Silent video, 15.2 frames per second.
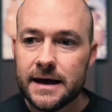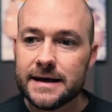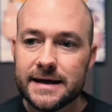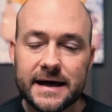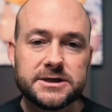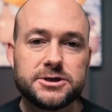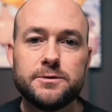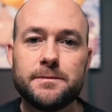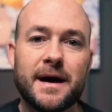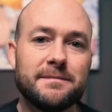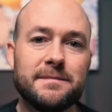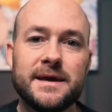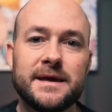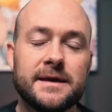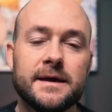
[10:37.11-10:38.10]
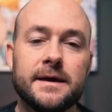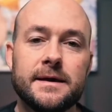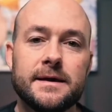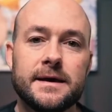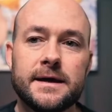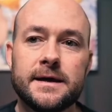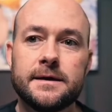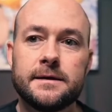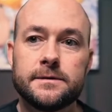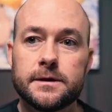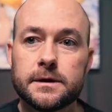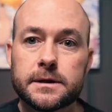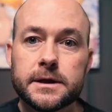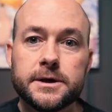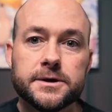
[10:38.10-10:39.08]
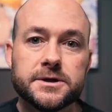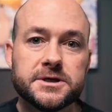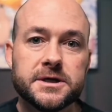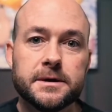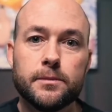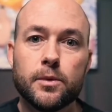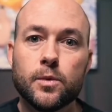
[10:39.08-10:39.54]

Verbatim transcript: Yes, you might be in the leadership